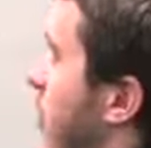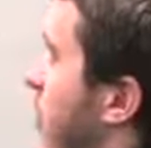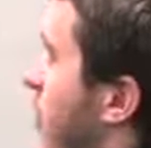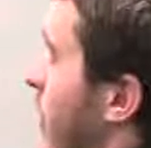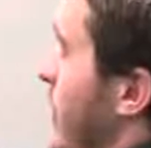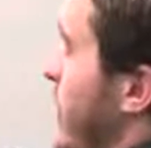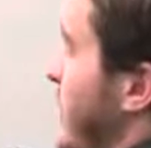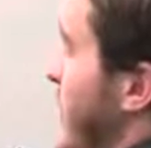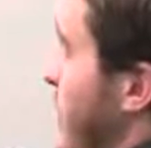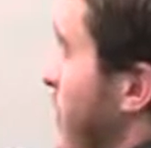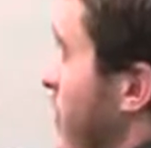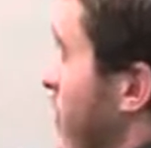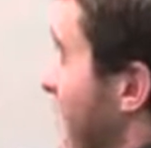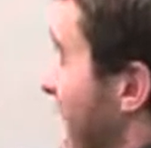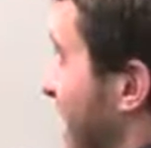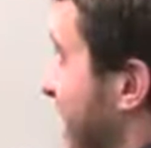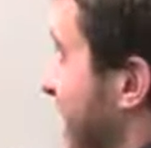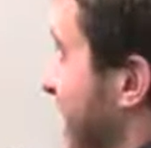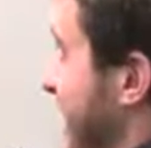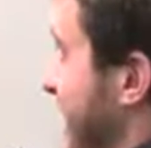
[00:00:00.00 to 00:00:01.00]
or the
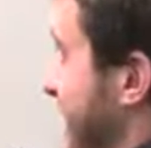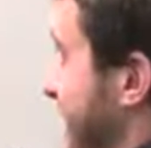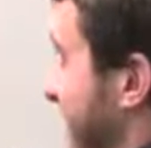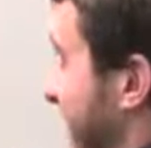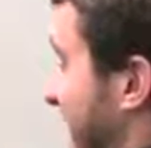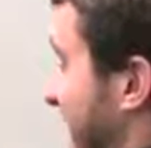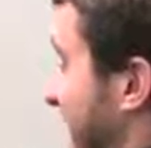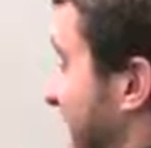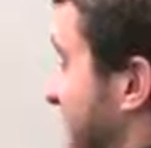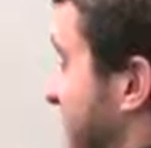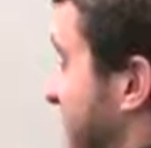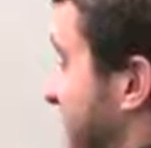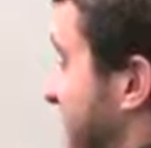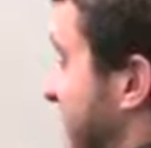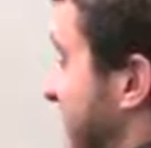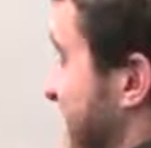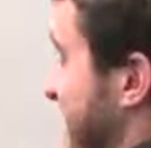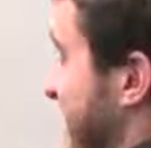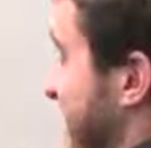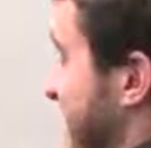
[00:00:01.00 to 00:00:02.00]
arrival of the second angel's
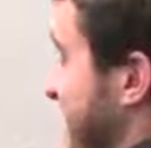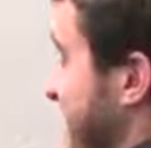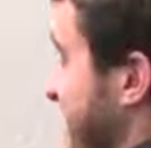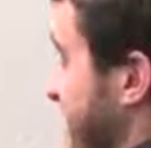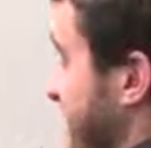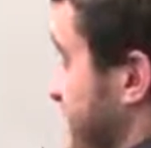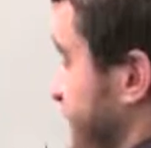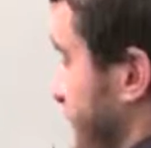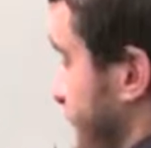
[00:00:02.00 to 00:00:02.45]
message